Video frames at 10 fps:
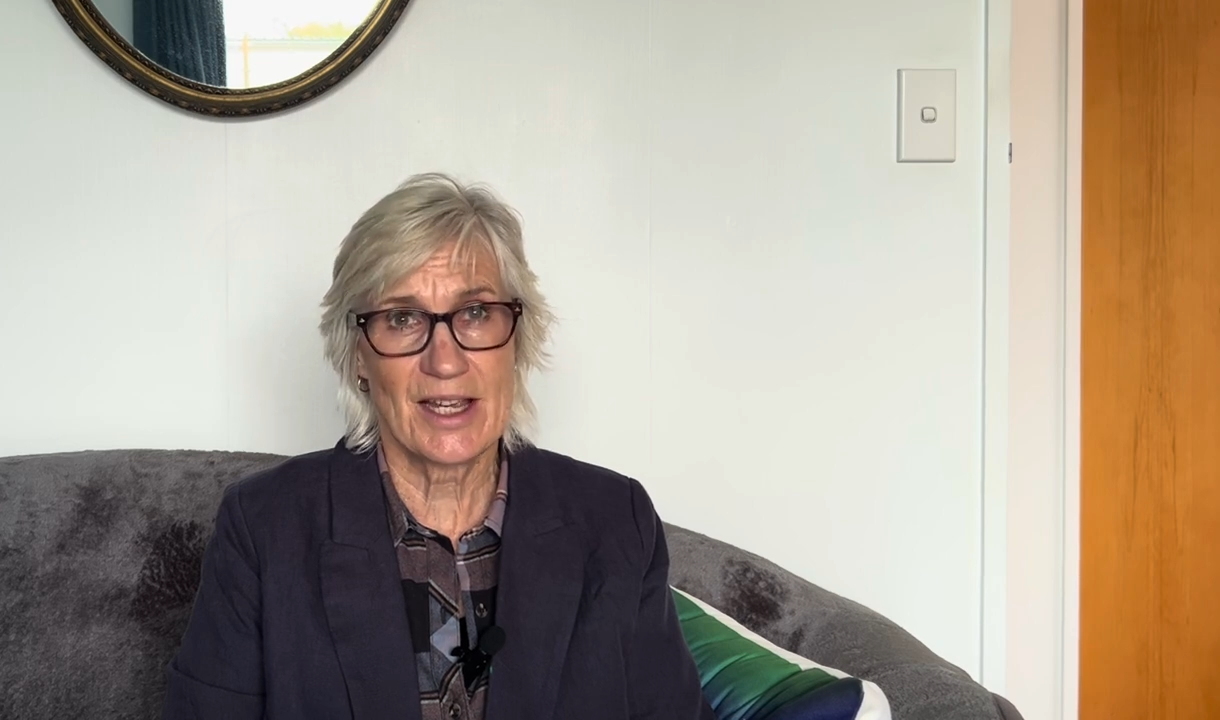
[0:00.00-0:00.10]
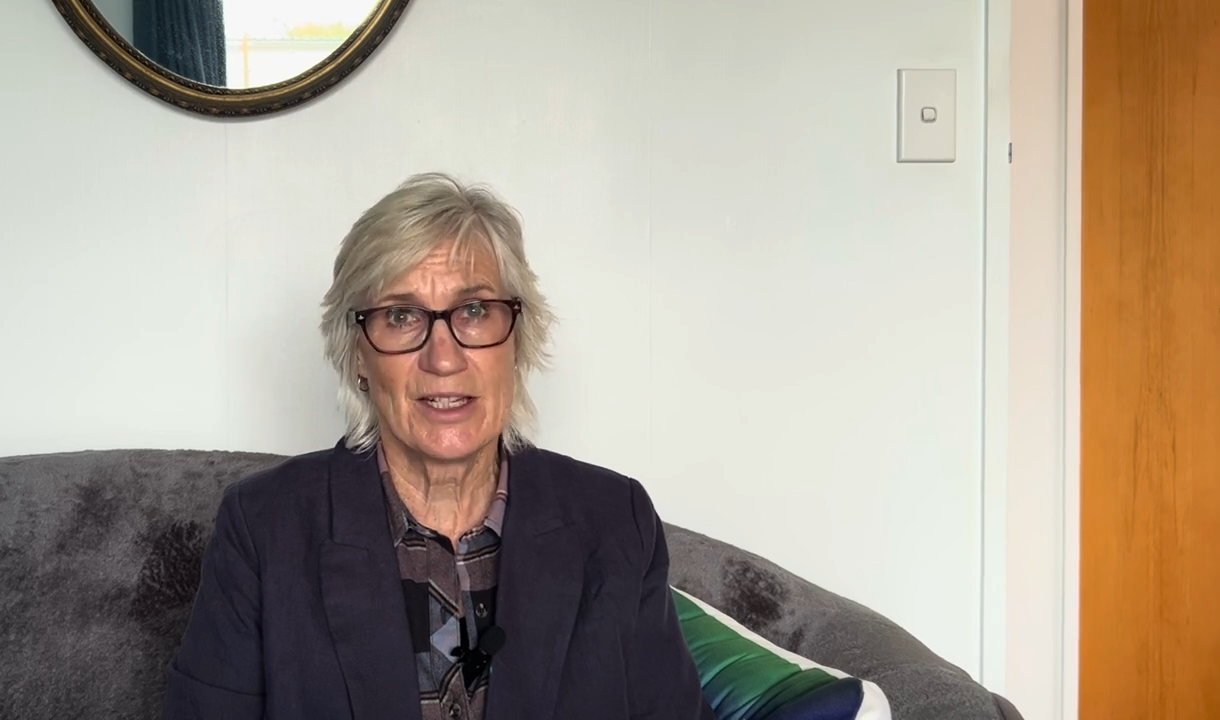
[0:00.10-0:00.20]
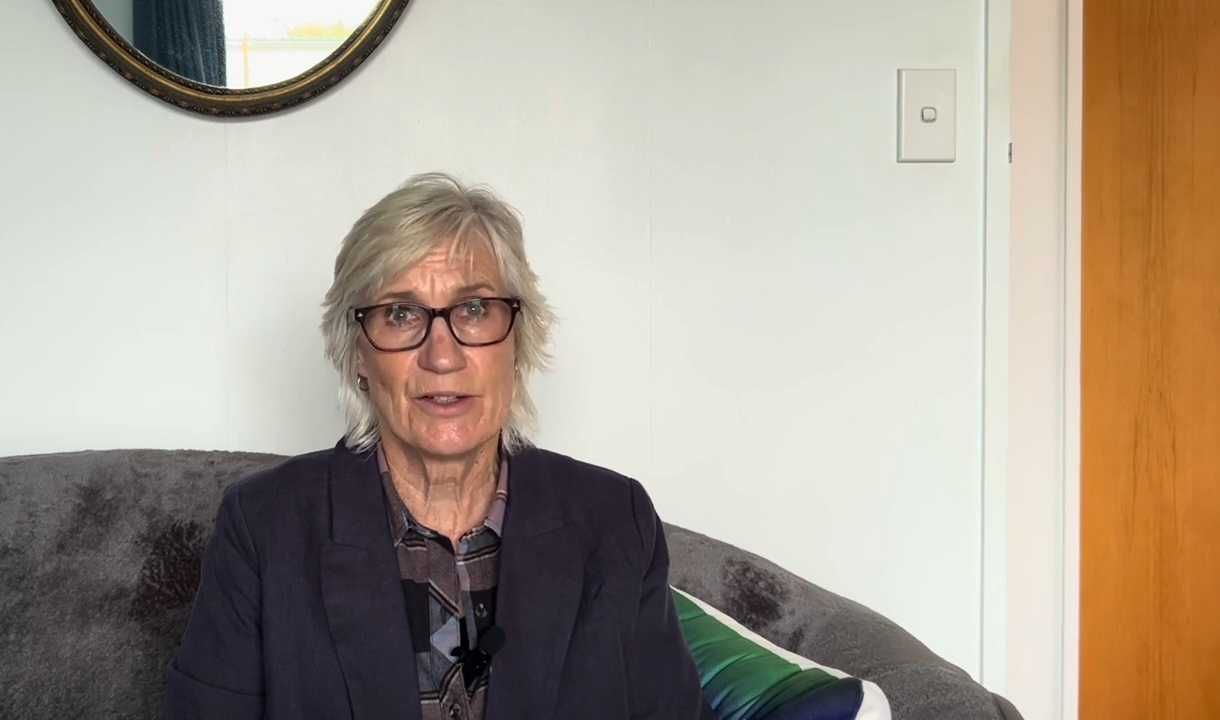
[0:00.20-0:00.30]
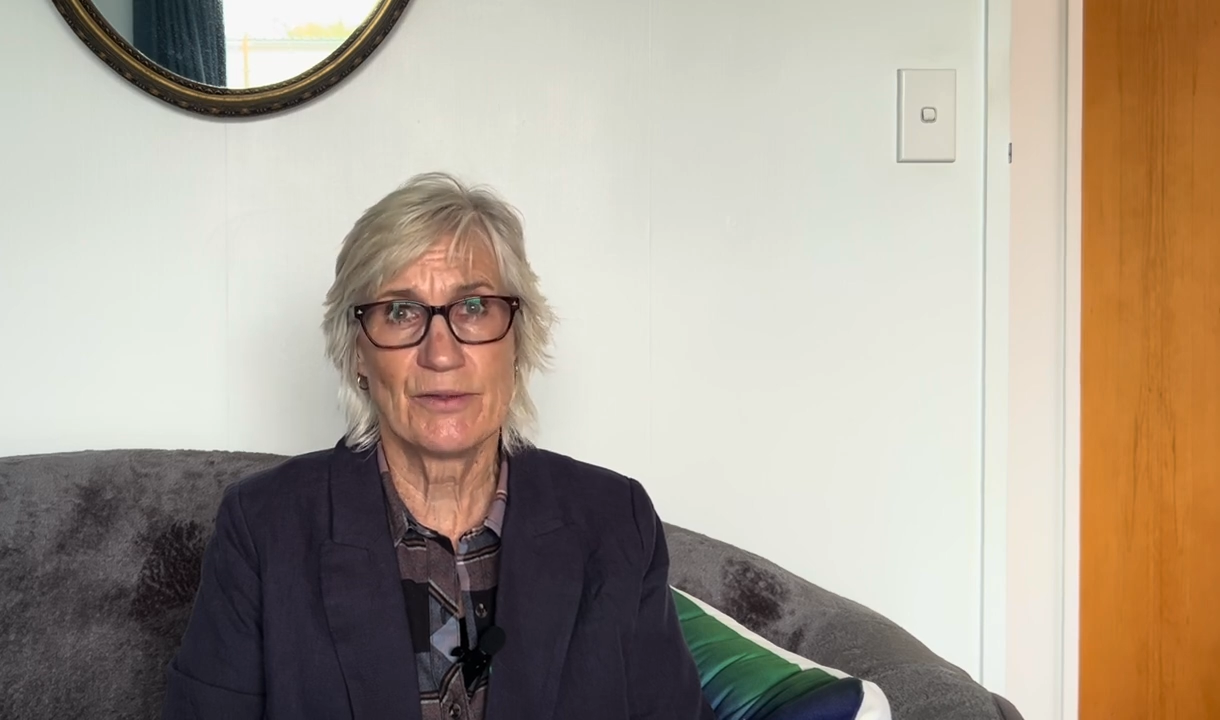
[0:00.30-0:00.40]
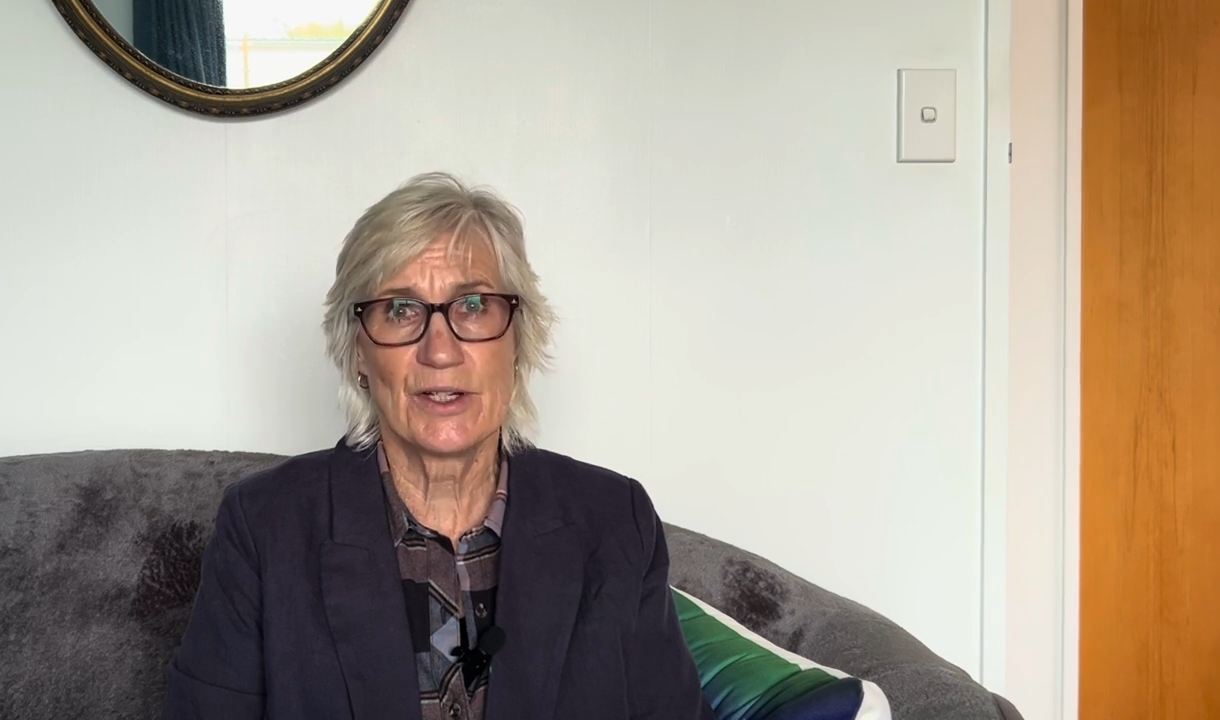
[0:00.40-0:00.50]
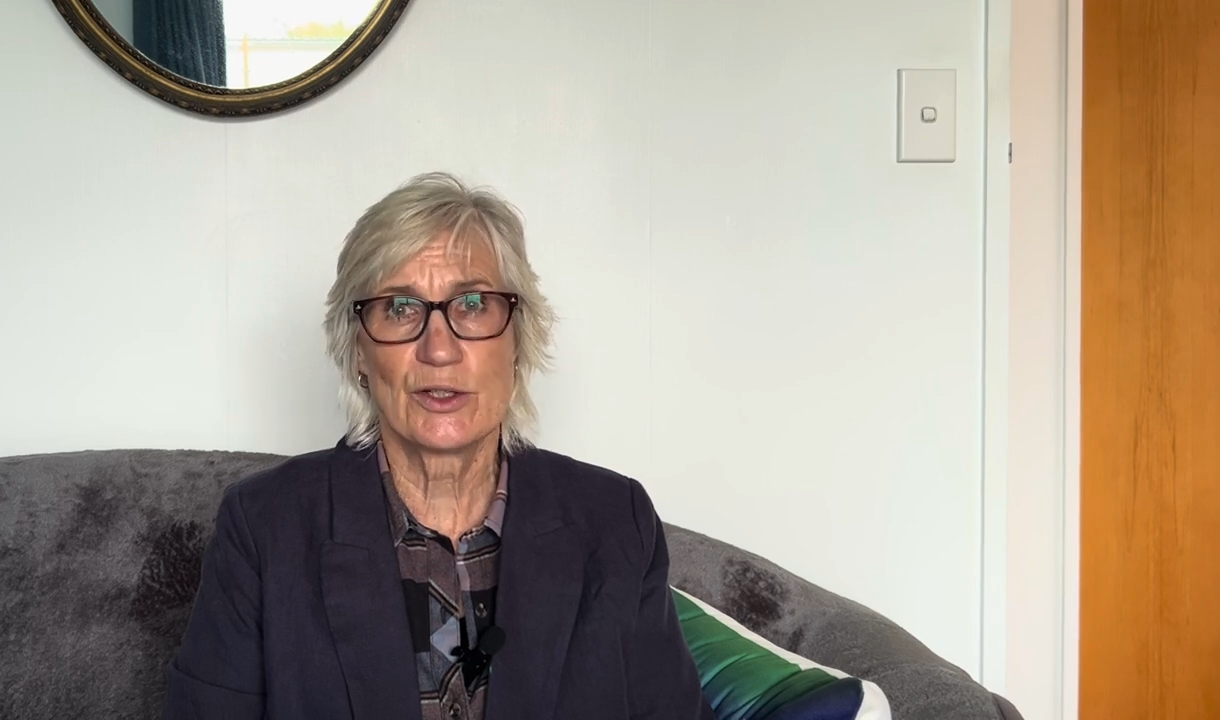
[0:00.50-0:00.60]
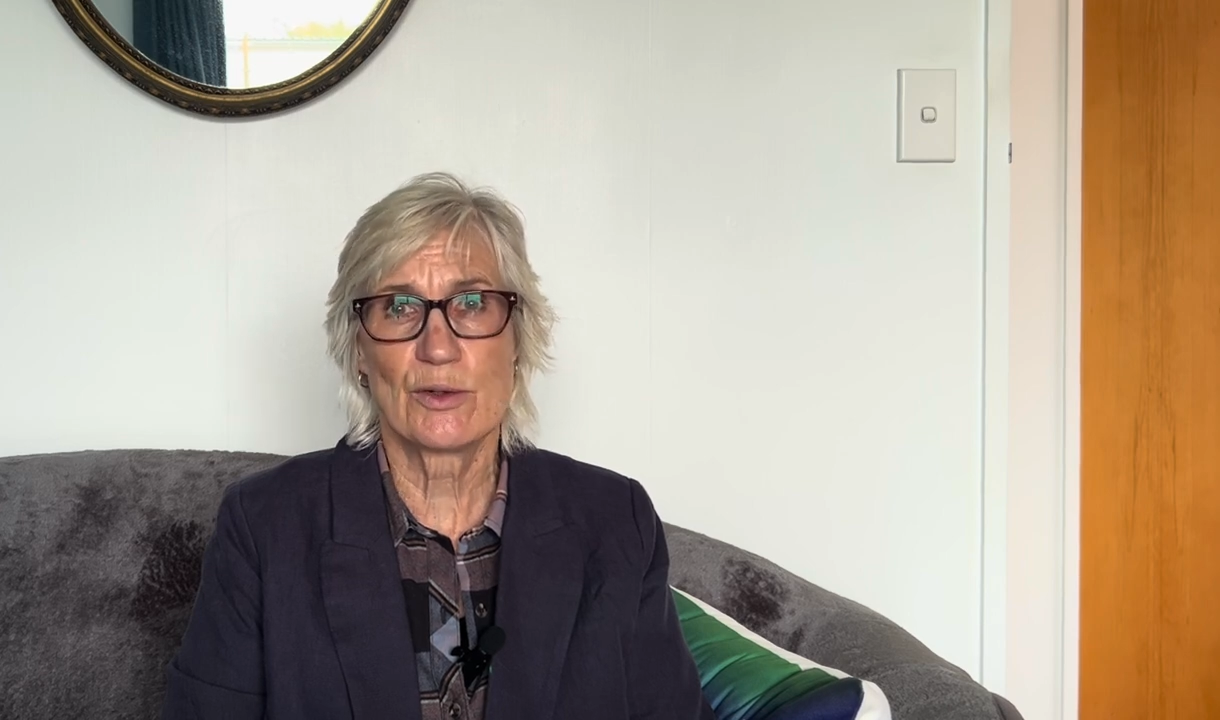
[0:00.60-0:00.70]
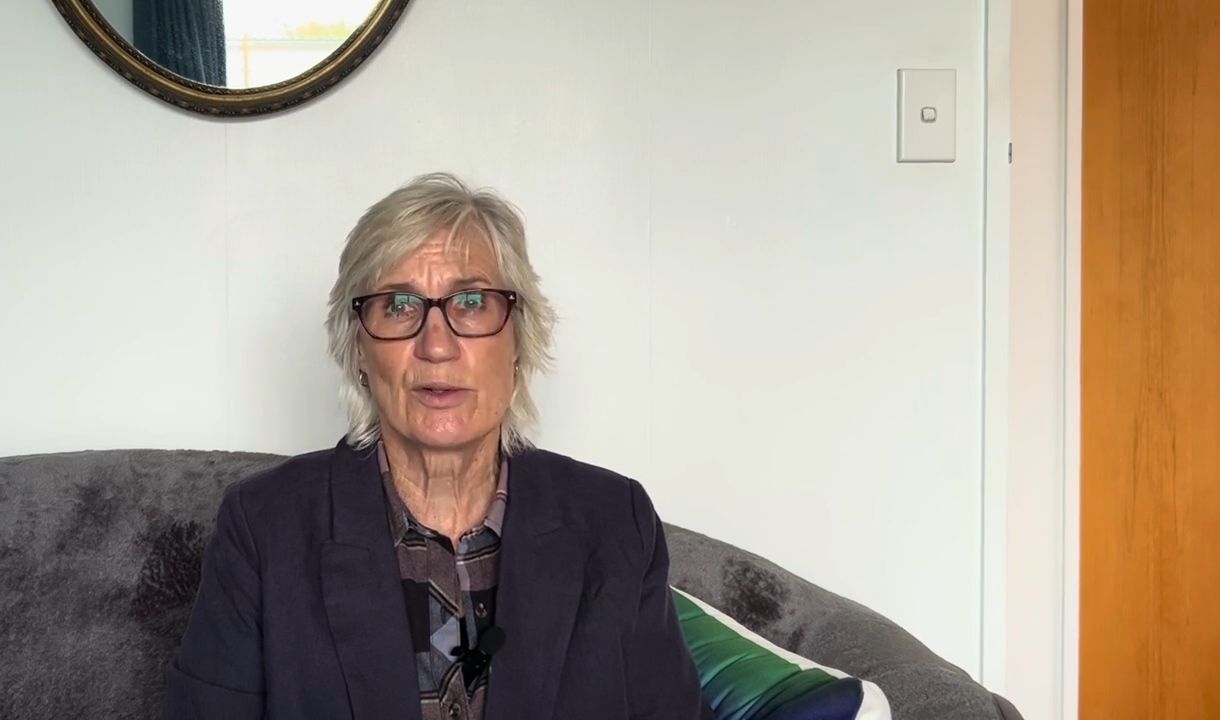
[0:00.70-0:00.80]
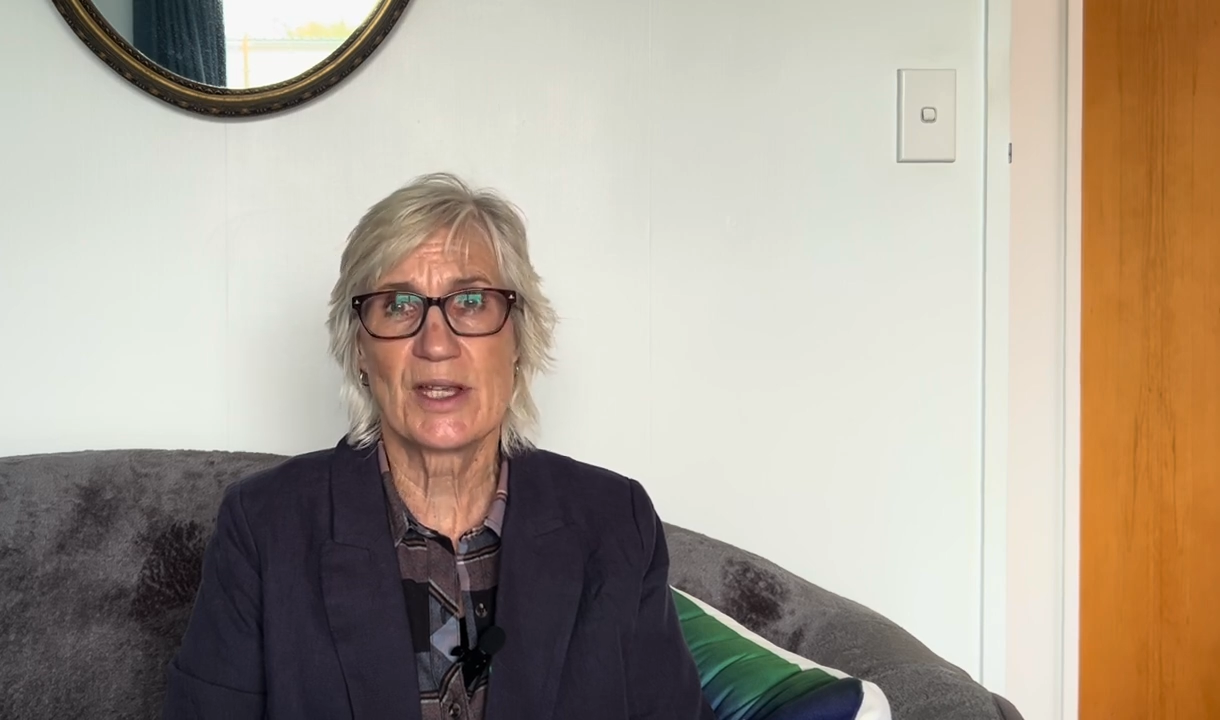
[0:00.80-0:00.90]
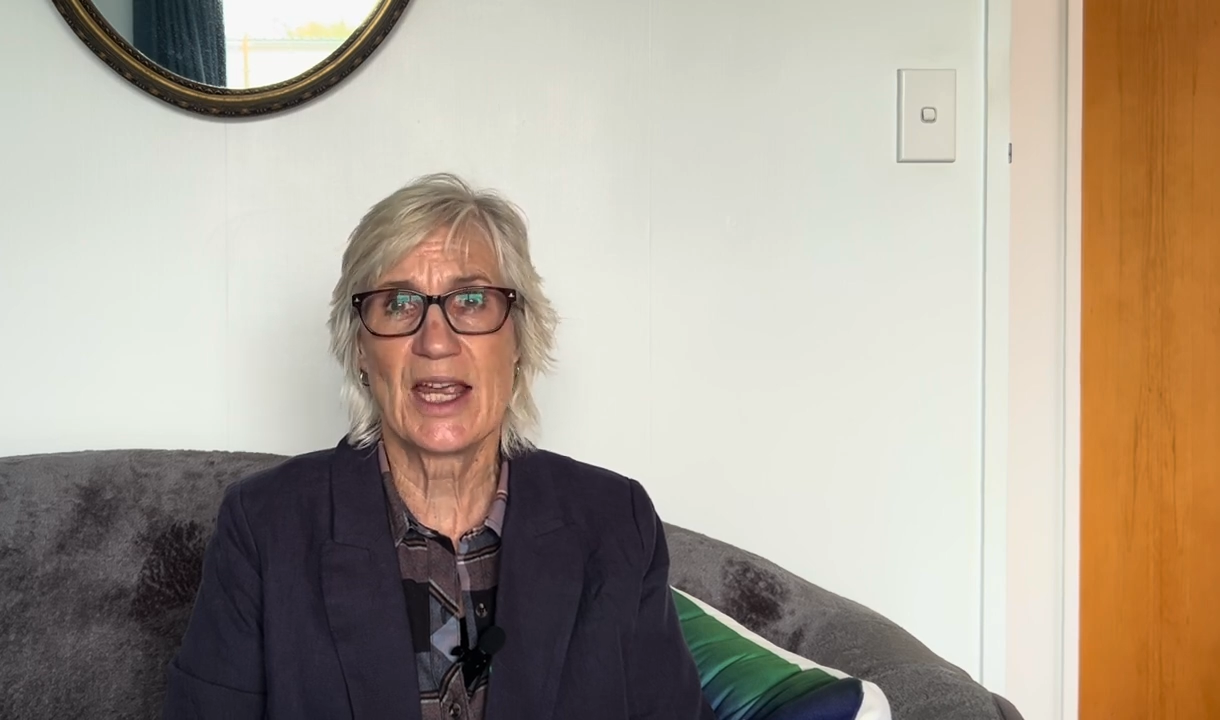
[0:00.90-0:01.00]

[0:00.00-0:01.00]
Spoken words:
individuals